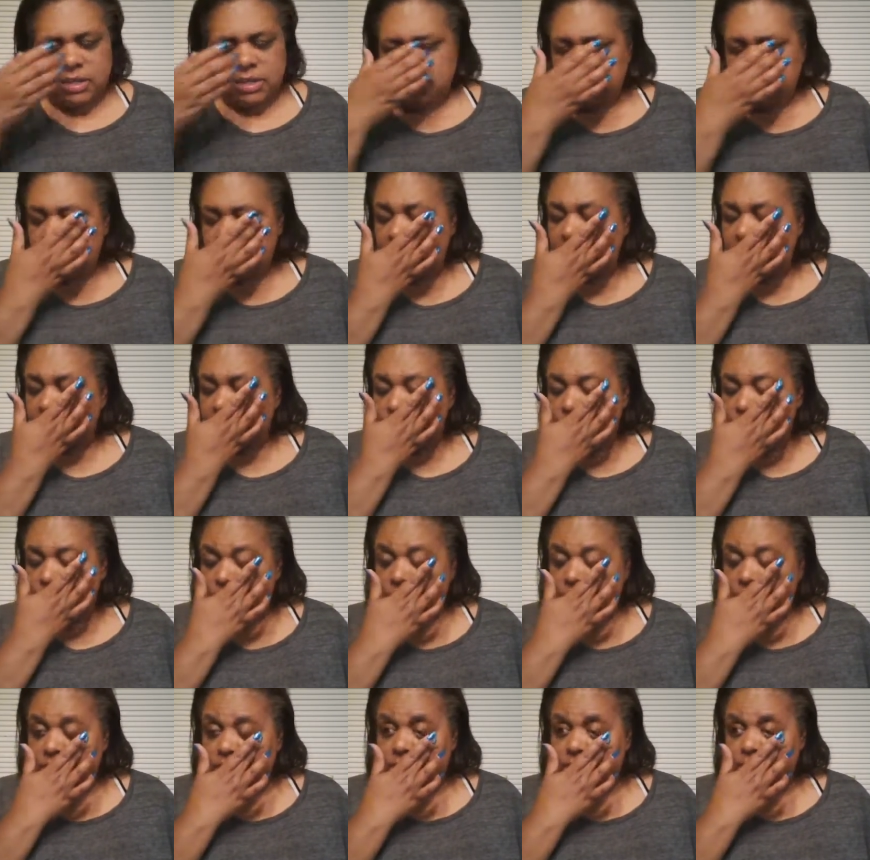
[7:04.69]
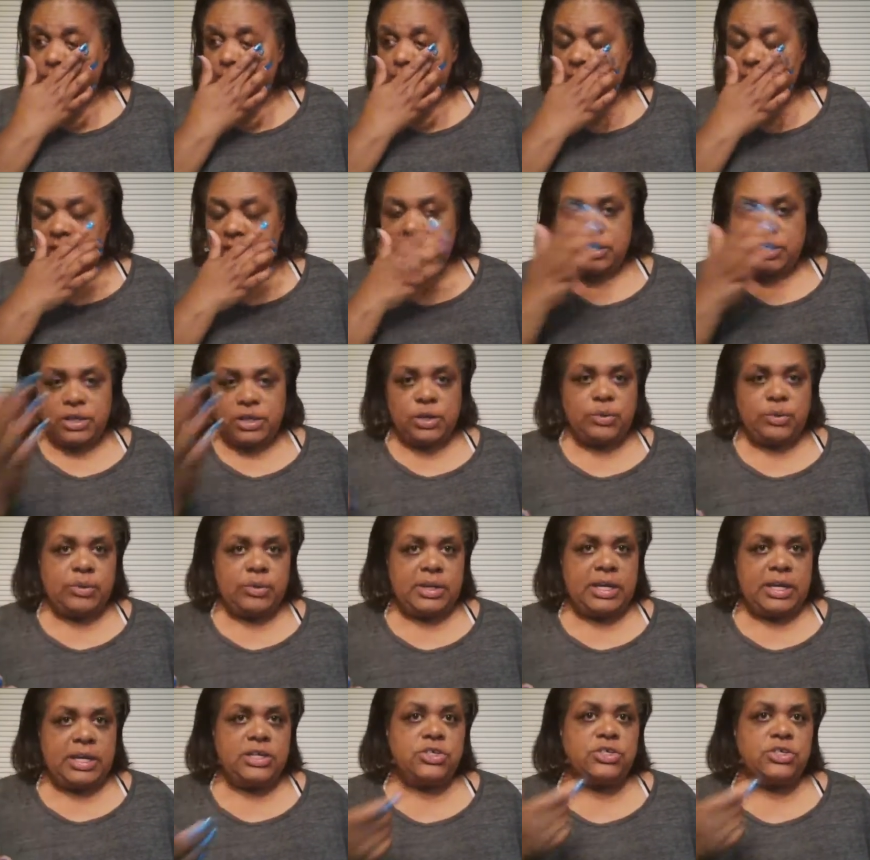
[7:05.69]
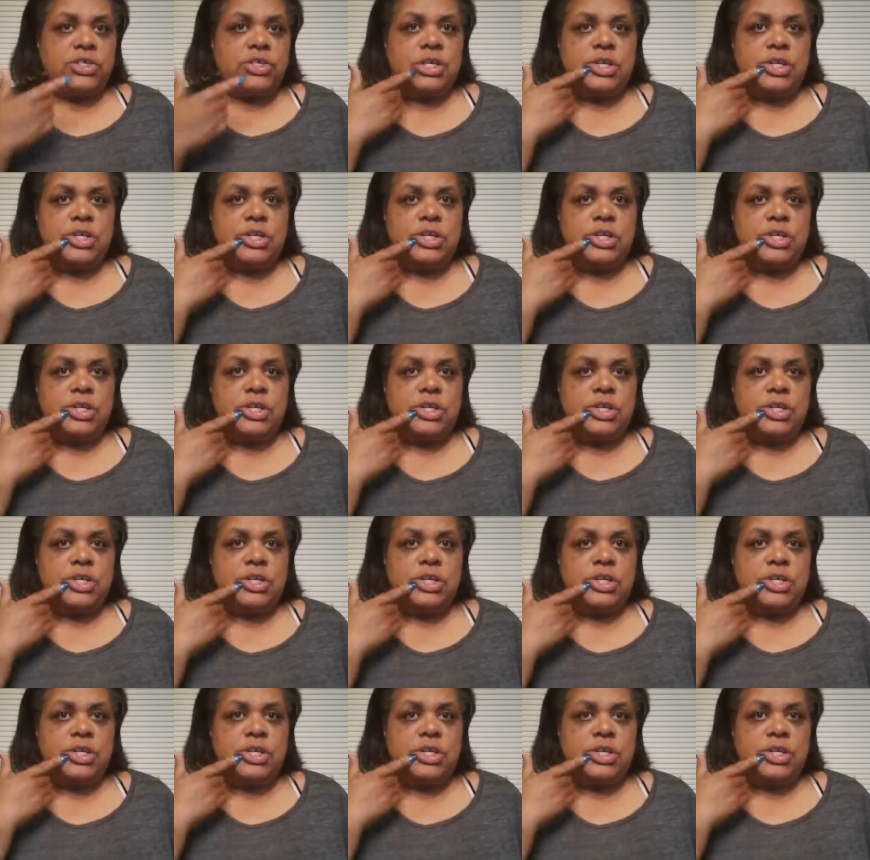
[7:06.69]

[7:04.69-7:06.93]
to actually begin the creation.